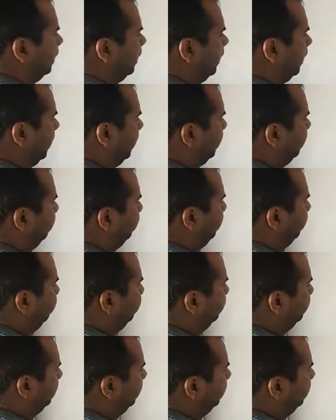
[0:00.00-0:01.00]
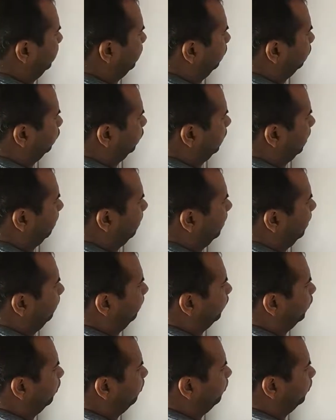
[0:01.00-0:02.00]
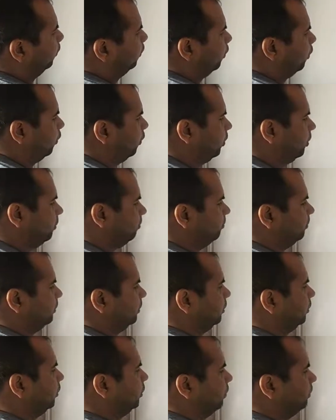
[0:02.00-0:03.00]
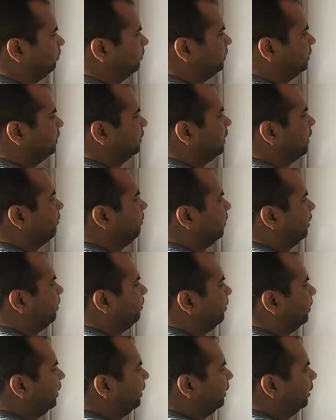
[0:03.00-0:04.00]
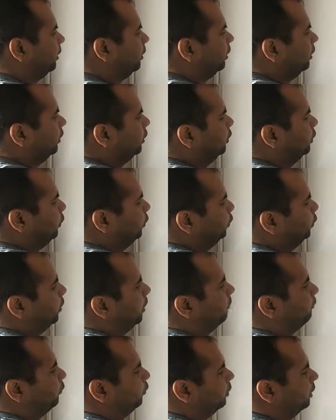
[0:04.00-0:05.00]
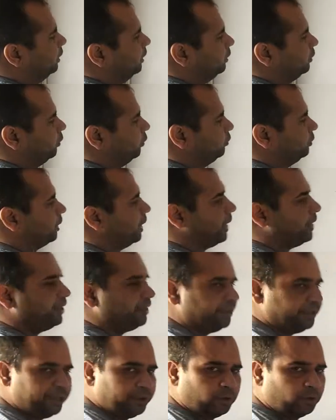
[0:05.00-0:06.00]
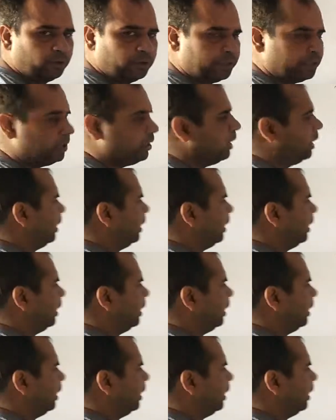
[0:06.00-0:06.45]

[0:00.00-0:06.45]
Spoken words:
And if you run it on the command prompt, or now since I have written print, you have to run it on the IDE only.